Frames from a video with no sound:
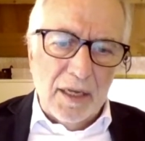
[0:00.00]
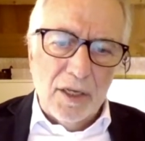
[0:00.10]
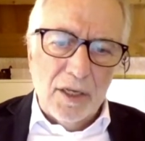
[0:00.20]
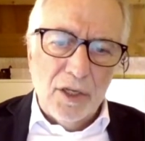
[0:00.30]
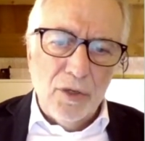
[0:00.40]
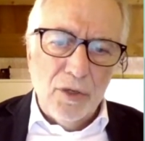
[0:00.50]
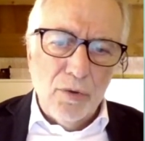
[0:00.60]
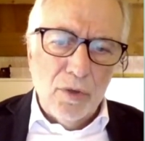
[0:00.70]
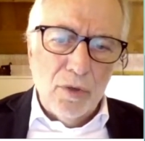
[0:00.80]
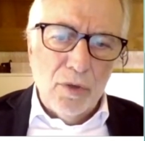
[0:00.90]

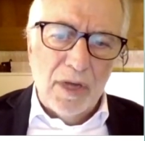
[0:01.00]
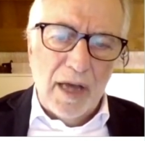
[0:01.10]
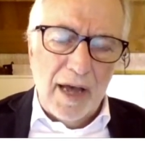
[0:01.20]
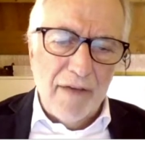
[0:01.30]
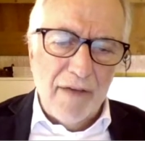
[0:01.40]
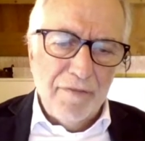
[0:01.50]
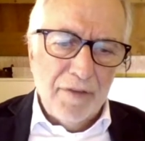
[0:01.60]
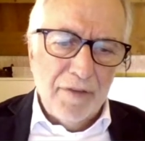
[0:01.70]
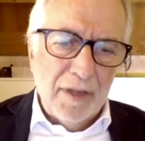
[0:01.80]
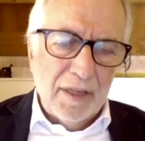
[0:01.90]
you have
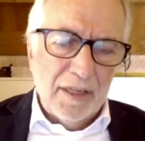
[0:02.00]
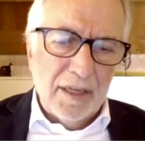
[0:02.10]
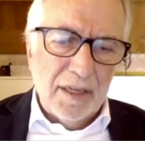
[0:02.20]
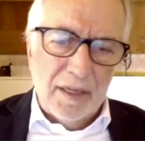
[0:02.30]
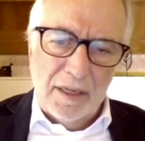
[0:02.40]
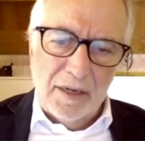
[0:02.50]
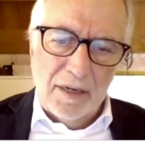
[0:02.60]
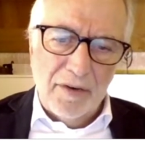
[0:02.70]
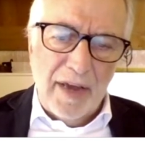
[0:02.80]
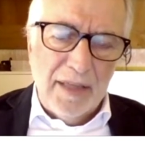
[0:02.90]
the
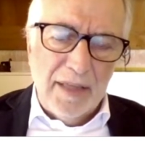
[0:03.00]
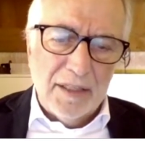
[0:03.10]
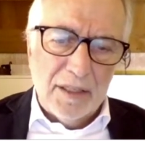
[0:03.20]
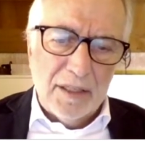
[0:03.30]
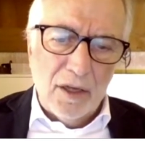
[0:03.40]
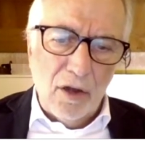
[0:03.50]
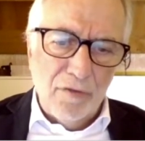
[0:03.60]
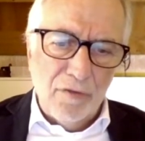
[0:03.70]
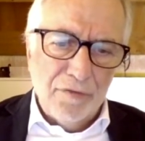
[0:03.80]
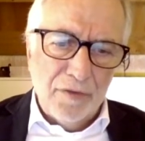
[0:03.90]
rate
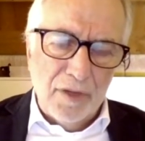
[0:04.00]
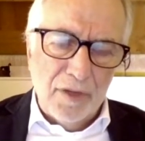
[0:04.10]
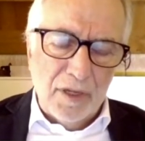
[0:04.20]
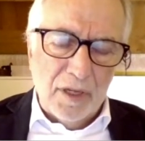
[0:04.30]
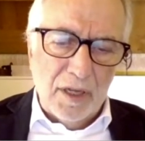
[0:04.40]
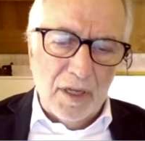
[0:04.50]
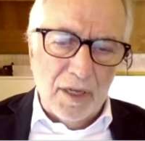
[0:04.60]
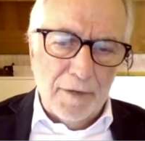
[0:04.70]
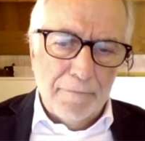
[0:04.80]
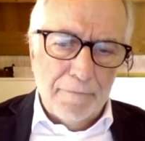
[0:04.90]
of
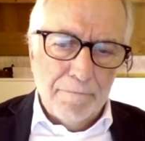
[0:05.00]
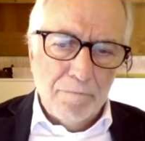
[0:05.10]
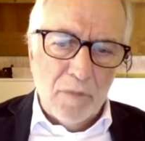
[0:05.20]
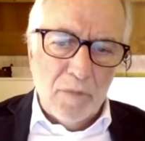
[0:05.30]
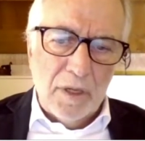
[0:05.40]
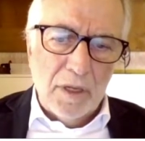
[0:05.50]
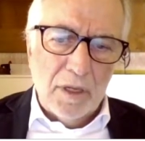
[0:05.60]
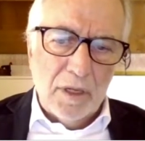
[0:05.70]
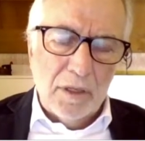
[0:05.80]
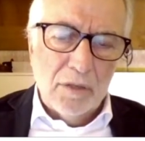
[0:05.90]

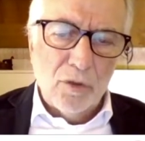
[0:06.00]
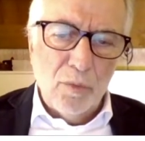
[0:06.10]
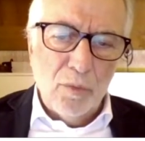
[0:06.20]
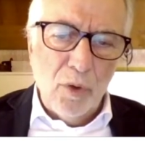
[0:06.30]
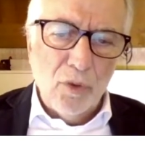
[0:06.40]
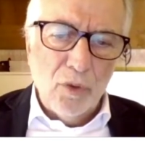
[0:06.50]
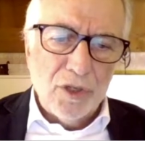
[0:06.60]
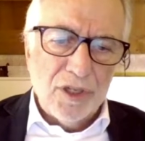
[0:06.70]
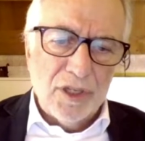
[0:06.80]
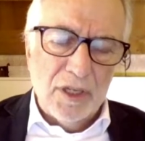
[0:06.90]

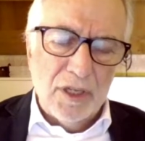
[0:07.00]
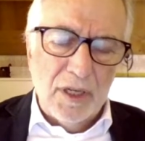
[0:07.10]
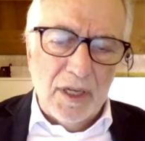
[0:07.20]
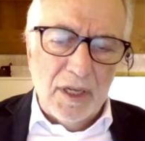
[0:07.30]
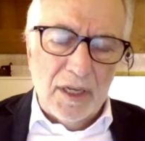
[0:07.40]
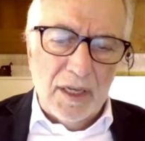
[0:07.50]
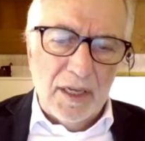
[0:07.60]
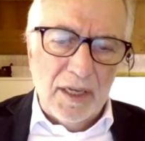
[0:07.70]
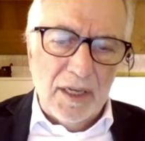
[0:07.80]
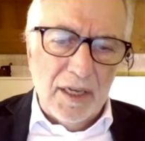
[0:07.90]
thrombosis
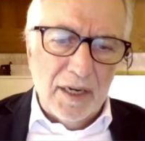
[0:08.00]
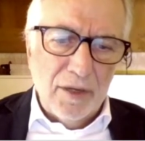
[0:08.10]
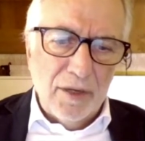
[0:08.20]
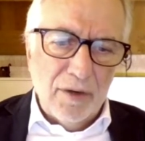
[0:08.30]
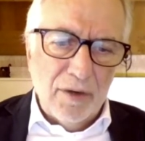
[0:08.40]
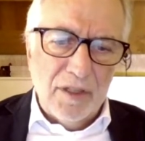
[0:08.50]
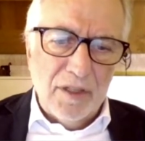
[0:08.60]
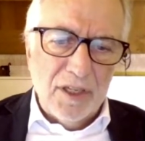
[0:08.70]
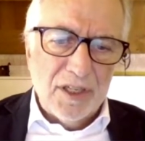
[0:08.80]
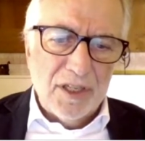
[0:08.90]
here,
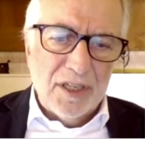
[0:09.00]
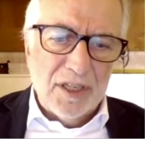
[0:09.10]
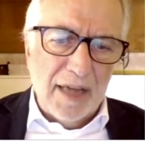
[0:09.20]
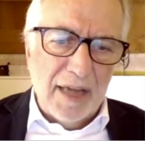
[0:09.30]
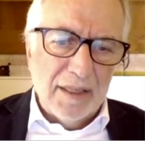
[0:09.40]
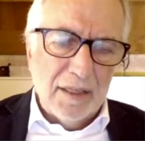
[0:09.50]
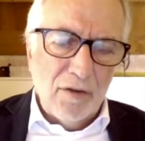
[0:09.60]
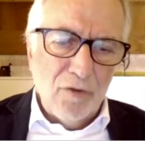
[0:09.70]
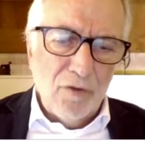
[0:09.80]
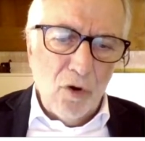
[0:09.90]
this slide
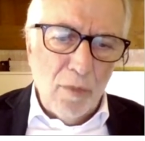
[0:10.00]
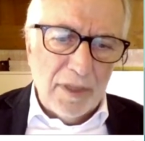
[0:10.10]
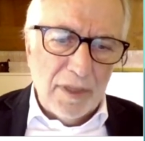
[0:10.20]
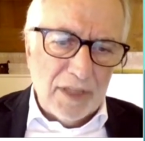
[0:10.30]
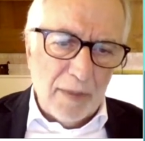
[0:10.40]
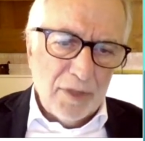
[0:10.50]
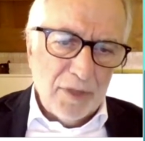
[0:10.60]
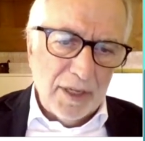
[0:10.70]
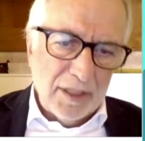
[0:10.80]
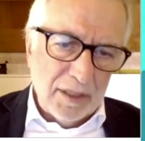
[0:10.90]
of normal
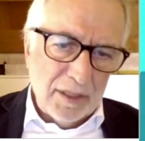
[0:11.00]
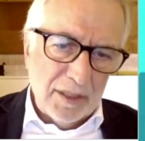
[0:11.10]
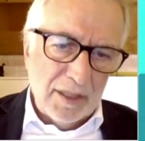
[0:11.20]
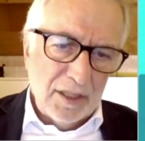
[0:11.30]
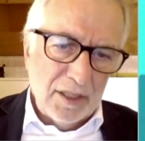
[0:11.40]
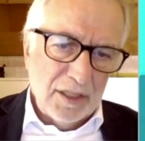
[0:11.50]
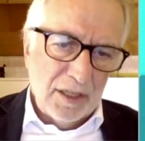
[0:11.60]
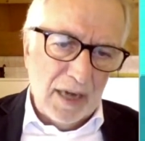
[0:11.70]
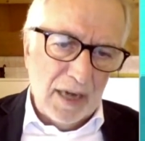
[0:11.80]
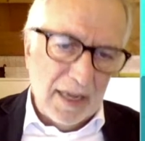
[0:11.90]
subject that is
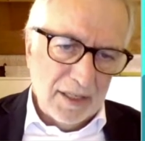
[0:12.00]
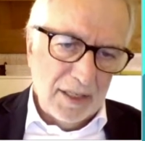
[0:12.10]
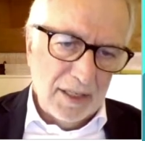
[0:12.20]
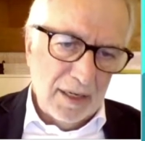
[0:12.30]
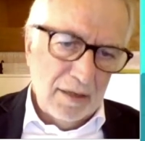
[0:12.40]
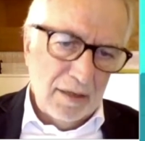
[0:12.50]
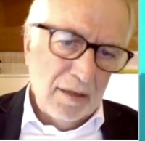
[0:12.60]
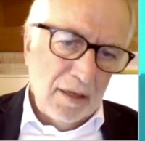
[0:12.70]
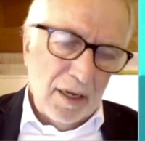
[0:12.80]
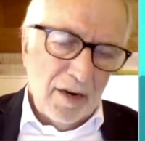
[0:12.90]
less than
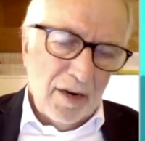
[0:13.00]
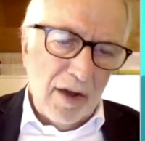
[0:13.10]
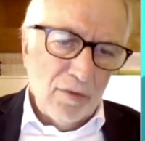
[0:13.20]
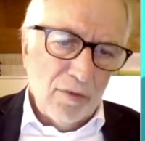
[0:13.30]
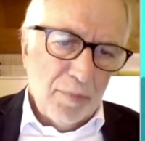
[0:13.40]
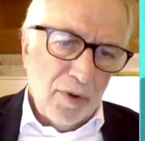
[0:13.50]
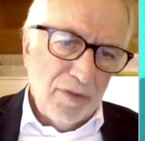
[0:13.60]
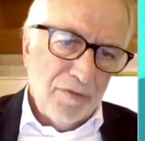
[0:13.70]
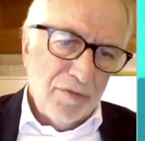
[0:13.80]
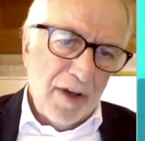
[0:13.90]
around
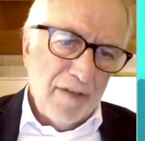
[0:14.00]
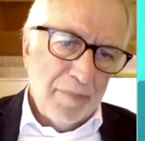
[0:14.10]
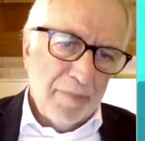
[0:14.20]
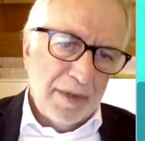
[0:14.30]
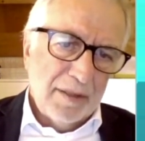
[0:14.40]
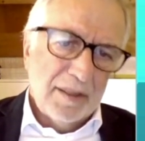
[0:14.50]
0.5 per